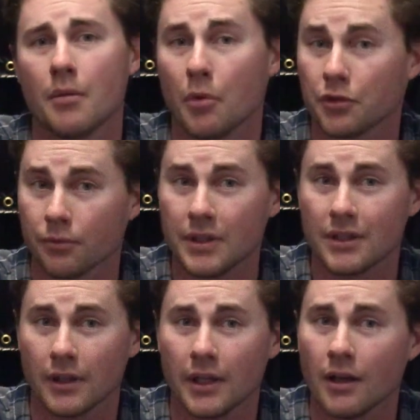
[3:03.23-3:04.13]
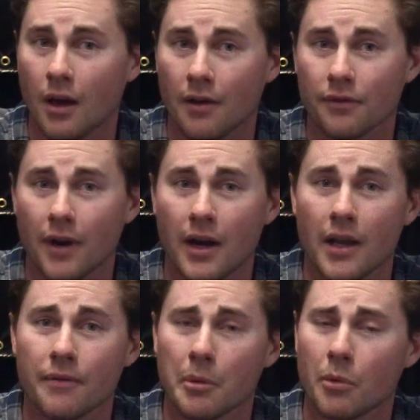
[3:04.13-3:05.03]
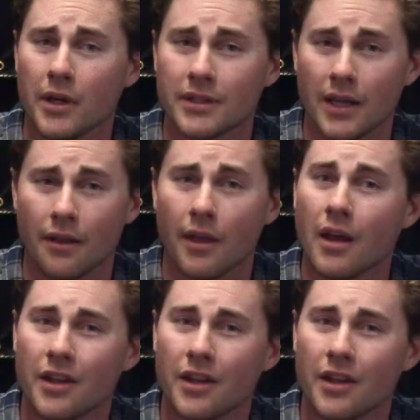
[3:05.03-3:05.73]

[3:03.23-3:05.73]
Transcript: Most recently, on Friday, February 10th,